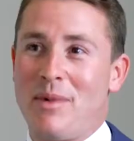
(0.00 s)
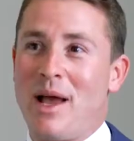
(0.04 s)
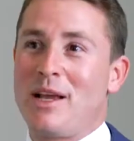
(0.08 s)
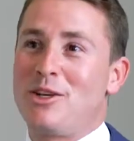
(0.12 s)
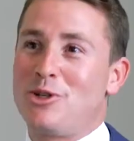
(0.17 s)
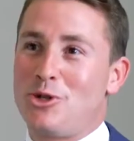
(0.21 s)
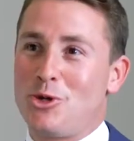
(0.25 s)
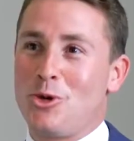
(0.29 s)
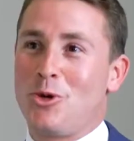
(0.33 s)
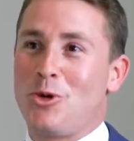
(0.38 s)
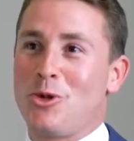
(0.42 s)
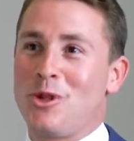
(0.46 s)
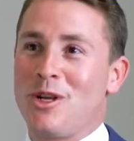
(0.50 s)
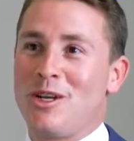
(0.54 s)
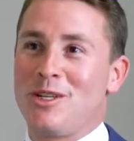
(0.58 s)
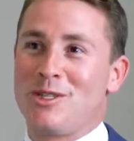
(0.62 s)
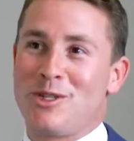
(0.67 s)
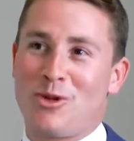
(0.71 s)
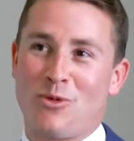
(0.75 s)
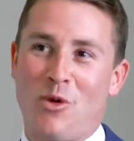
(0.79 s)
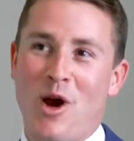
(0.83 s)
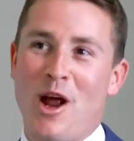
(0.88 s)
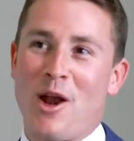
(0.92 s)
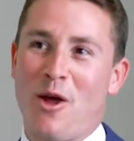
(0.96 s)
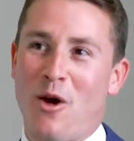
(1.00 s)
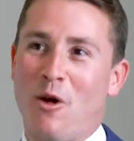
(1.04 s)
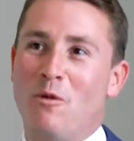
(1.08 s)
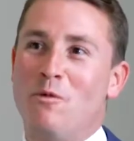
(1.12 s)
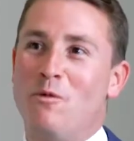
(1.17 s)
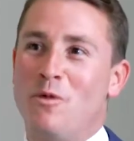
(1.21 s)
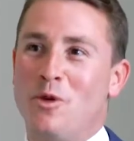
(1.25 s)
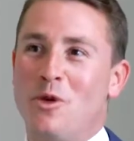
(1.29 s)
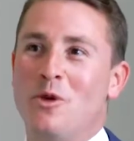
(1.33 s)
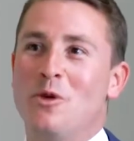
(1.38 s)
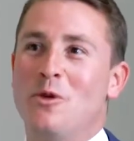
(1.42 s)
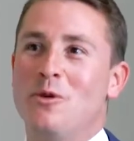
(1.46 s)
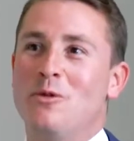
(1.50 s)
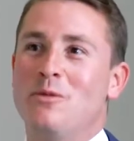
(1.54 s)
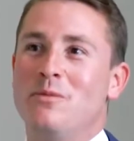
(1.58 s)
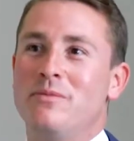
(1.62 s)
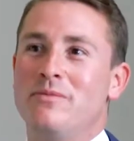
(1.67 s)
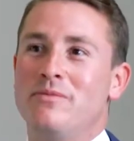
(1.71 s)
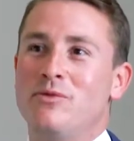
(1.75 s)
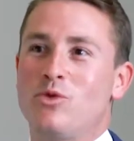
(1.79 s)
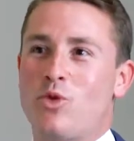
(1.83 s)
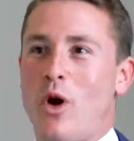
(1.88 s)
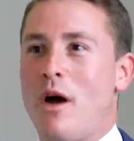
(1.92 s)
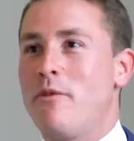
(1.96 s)
make sure that it's the right home for you,
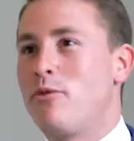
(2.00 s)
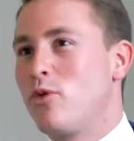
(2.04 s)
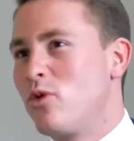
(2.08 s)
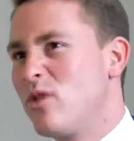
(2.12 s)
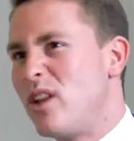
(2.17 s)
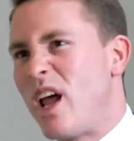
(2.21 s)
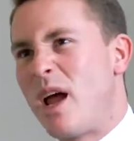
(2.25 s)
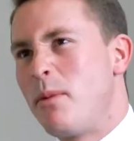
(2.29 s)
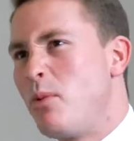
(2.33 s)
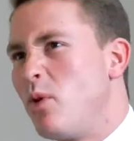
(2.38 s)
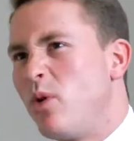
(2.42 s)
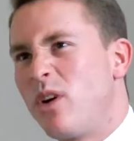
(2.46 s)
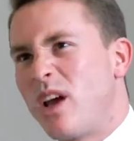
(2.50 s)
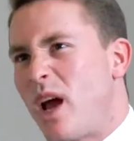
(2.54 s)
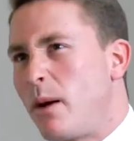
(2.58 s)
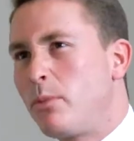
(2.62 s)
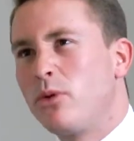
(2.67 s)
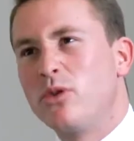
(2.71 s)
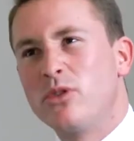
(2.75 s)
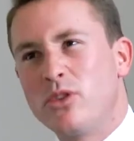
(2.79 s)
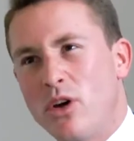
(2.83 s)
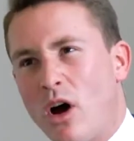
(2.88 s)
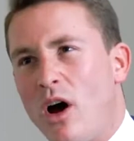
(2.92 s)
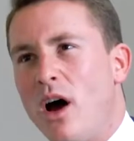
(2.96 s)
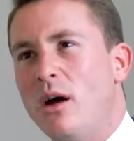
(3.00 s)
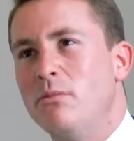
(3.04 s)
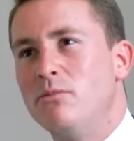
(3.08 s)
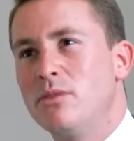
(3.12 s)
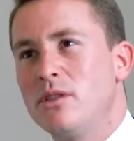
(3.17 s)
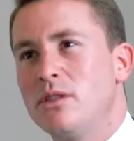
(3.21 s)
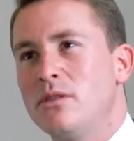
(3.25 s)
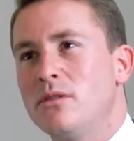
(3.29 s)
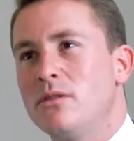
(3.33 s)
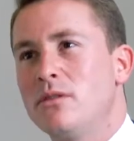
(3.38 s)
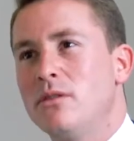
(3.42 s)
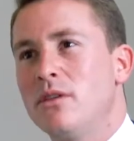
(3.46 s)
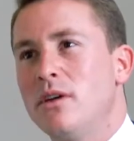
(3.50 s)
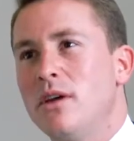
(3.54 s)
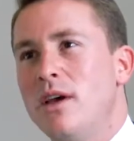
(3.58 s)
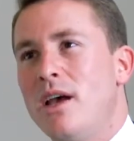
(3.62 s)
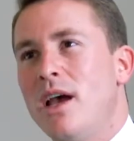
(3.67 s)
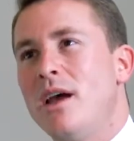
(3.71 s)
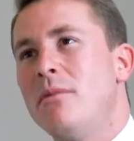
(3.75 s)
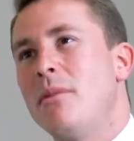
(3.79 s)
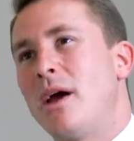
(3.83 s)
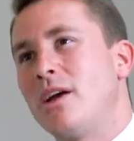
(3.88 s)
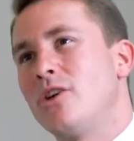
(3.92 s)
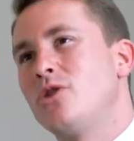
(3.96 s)
drive through the neighbourhood a couple of times,
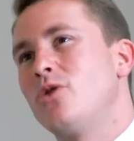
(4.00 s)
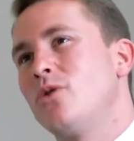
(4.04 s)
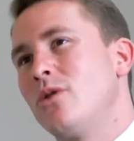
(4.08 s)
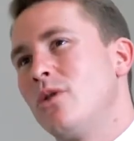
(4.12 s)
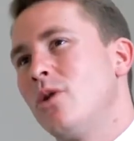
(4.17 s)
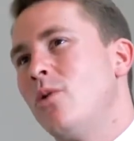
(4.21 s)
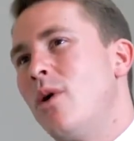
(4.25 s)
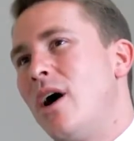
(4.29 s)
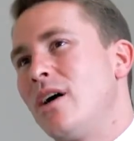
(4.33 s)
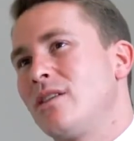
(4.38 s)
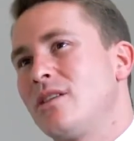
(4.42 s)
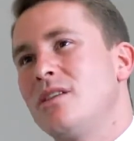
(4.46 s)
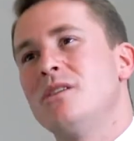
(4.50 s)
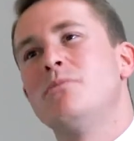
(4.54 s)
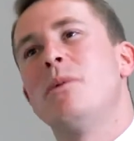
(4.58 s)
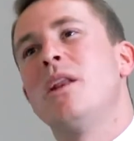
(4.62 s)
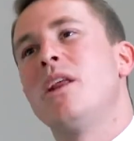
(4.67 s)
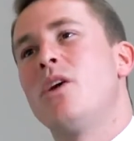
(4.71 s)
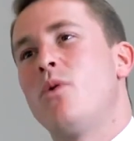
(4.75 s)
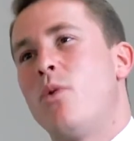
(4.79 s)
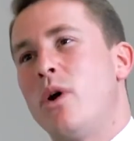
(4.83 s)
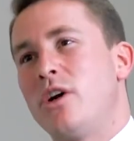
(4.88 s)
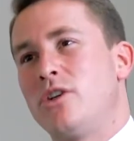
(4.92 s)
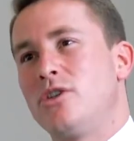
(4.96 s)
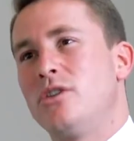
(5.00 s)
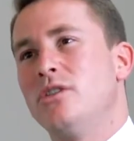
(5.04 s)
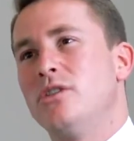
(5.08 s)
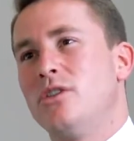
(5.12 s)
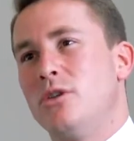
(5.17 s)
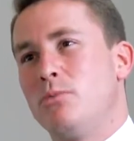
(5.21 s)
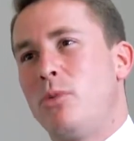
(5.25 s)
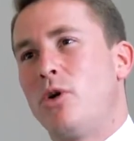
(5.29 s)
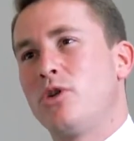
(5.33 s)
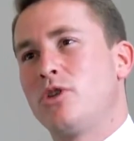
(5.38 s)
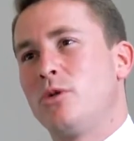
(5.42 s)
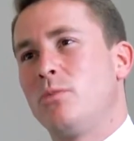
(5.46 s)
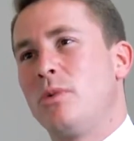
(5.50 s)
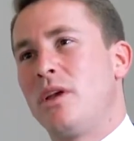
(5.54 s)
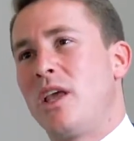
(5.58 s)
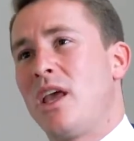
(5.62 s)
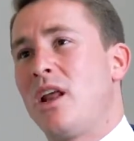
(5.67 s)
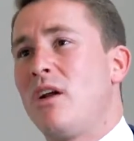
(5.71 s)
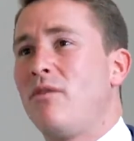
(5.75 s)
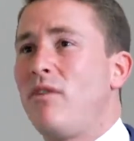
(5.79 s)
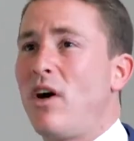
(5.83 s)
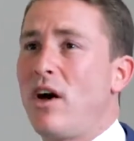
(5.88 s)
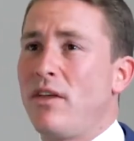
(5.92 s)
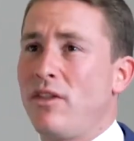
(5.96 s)
and make sure that you ask as many questions as you possibly
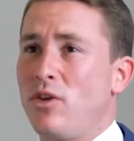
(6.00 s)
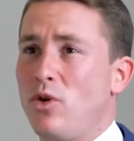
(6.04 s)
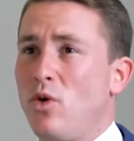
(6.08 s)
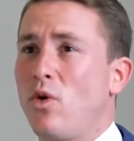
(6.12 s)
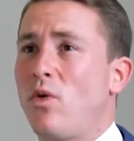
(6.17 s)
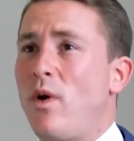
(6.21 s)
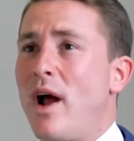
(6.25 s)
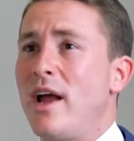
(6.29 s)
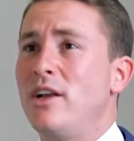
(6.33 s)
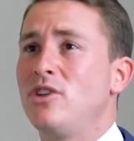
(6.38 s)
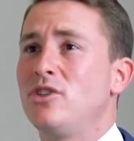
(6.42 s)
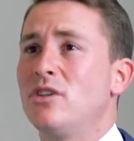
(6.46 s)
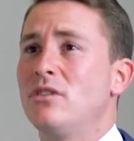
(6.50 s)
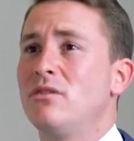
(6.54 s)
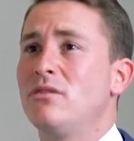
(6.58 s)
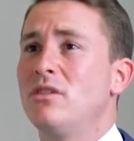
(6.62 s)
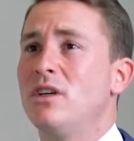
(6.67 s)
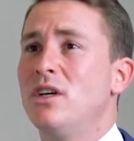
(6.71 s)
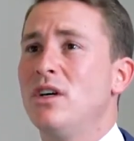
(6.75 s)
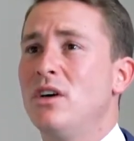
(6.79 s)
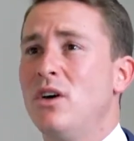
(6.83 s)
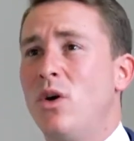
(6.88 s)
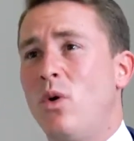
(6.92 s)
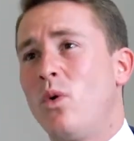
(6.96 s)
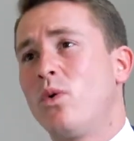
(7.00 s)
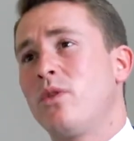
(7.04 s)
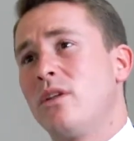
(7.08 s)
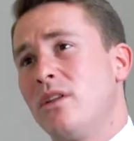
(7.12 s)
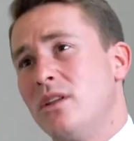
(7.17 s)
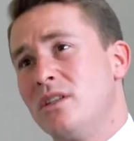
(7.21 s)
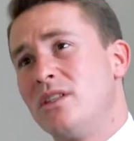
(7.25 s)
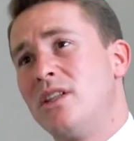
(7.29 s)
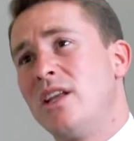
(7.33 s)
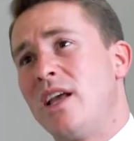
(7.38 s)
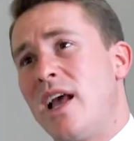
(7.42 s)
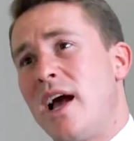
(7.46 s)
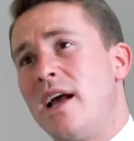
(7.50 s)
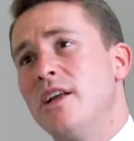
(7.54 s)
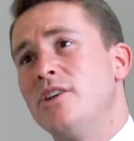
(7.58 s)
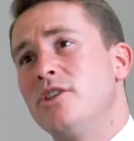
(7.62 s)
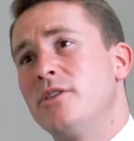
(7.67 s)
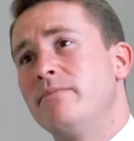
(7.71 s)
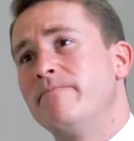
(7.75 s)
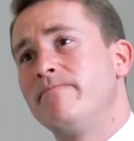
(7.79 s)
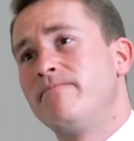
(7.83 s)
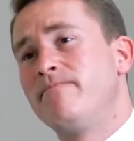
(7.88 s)
can of either your agent or the listing agent.